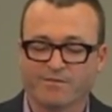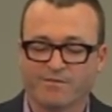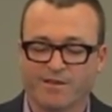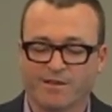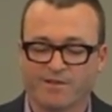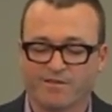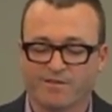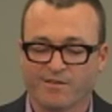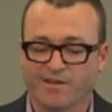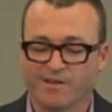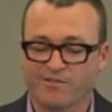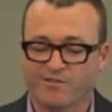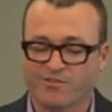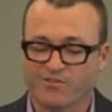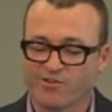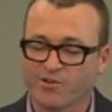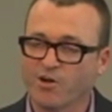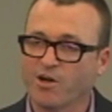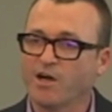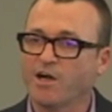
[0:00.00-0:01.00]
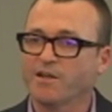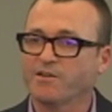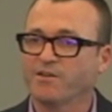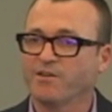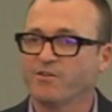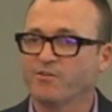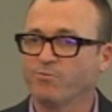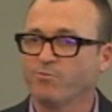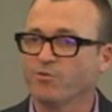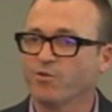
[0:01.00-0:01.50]
that, that Scott
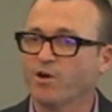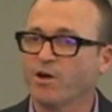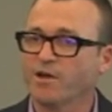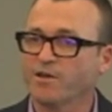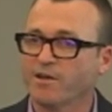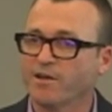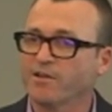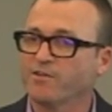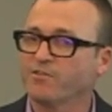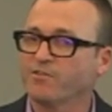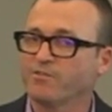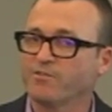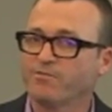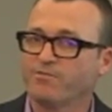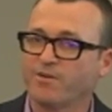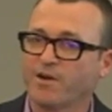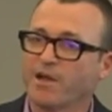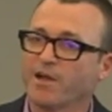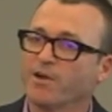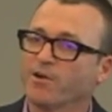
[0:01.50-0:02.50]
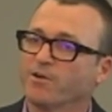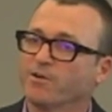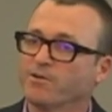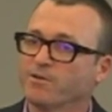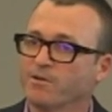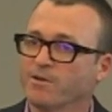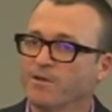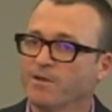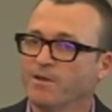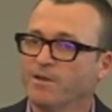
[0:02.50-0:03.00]
has brought us
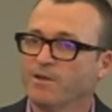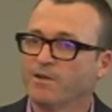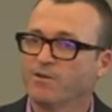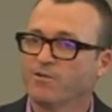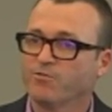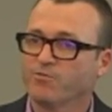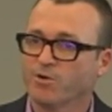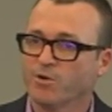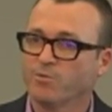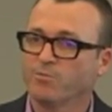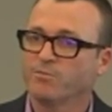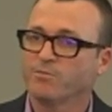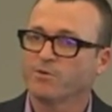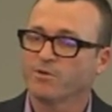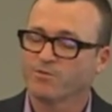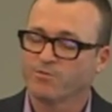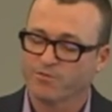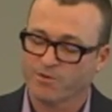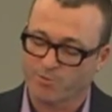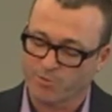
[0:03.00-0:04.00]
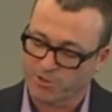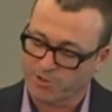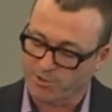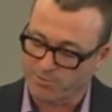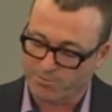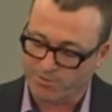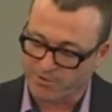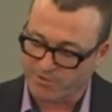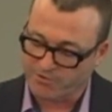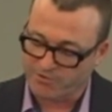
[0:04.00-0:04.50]
fire from, from
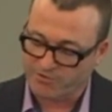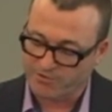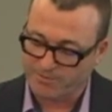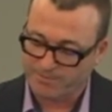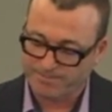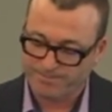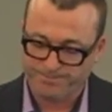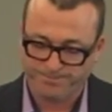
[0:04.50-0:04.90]
Olympus.